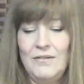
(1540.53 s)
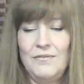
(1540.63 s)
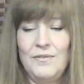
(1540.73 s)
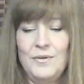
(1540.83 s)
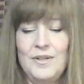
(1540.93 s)

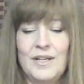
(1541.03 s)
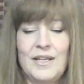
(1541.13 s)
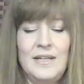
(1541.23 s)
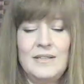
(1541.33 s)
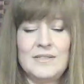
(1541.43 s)
For the
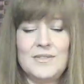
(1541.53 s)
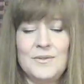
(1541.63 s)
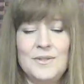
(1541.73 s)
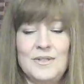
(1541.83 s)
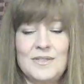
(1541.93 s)
King of
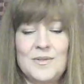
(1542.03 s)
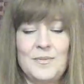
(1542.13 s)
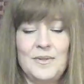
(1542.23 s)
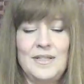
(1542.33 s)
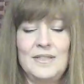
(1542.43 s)
Swords,
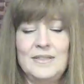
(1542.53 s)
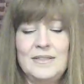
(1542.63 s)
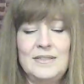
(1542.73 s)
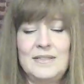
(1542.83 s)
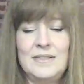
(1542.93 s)

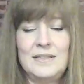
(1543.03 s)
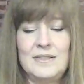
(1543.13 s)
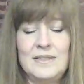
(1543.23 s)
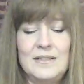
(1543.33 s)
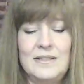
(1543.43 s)
please.
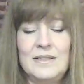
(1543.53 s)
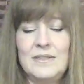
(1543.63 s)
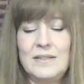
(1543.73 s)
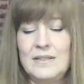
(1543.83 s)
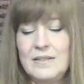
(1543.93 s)

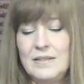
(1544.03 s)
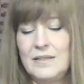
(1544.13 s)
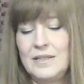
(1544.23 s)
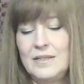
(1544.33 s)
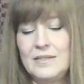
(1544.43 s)

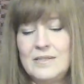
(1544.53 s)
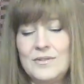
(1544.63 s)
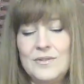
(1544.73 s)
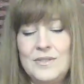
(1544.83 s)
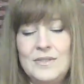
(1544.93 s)
King of
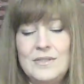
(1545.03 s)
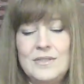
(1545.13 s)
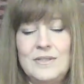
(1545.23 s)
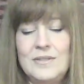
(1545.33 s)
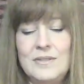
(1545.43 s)
Swords?